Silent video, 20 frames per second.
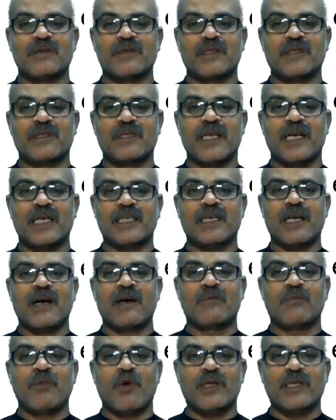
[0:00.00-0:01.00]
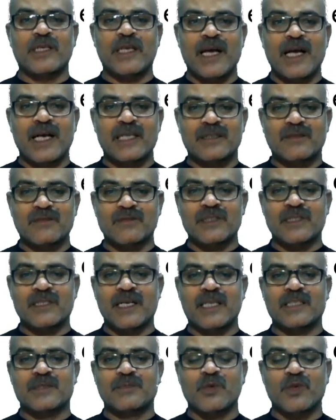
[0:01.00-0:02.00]
that our body has, which
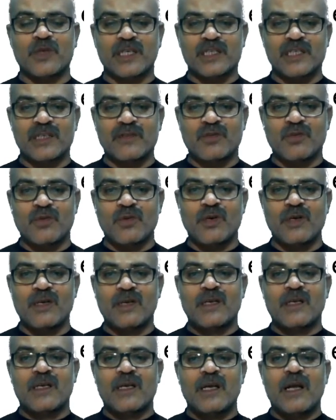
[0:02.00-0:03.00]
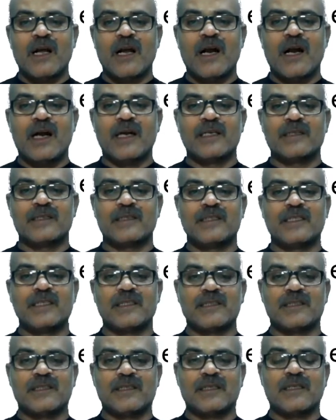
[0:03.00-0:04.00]
has protective role. And
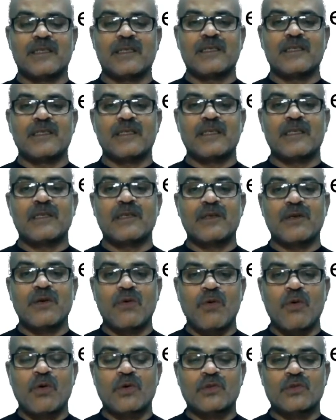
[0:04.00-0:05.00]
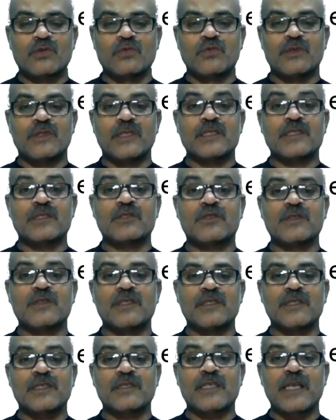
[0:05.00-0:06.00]
this O2,
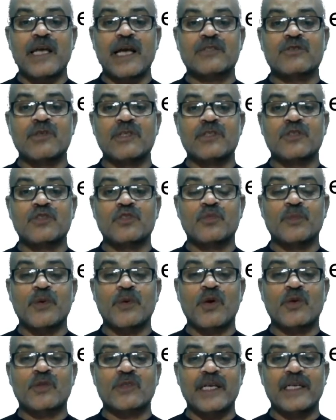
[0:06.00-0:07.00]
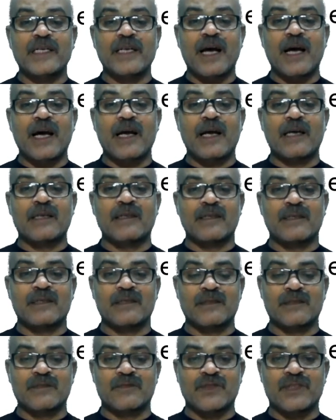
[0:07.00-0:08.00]
this is actually
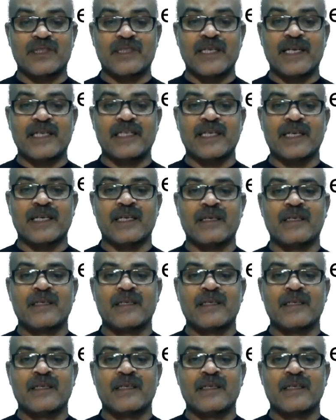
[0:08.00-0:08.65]
superoxide free radical,